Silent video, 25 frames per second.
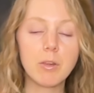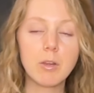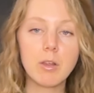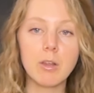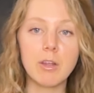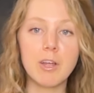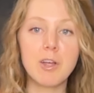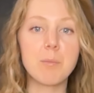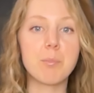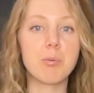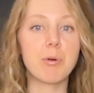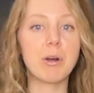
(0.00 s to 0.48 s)

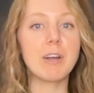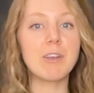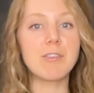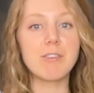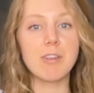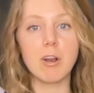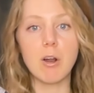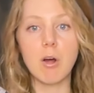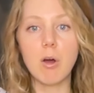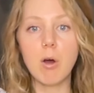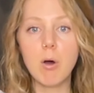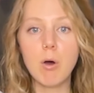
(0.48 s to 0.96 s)
it brings
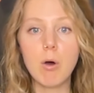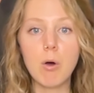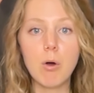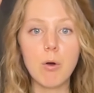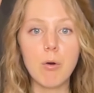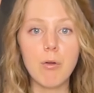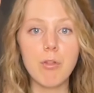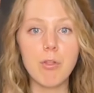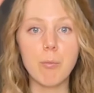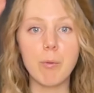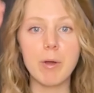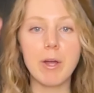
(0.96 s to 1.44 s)
it
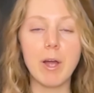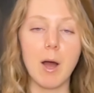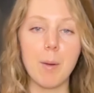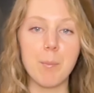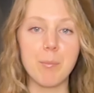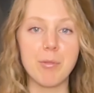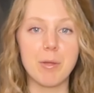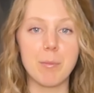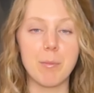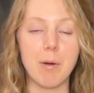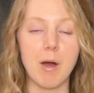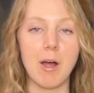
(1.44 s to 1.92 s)
all the way
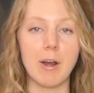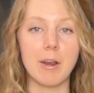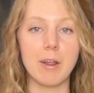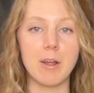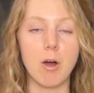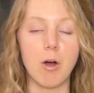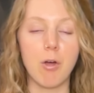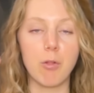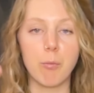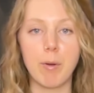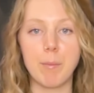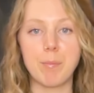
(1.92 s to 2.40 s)
up the body,
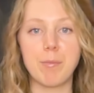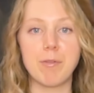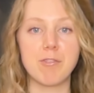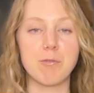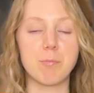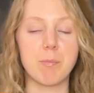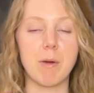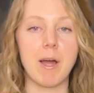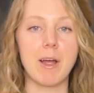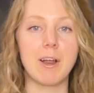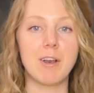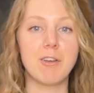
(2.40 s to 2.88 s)
all the way up the
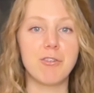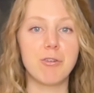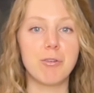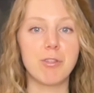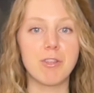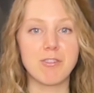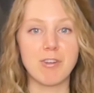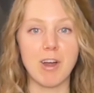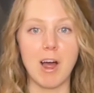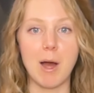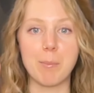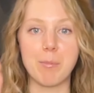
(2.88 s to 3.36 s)
spine to
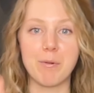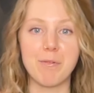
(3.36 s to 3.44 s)
the top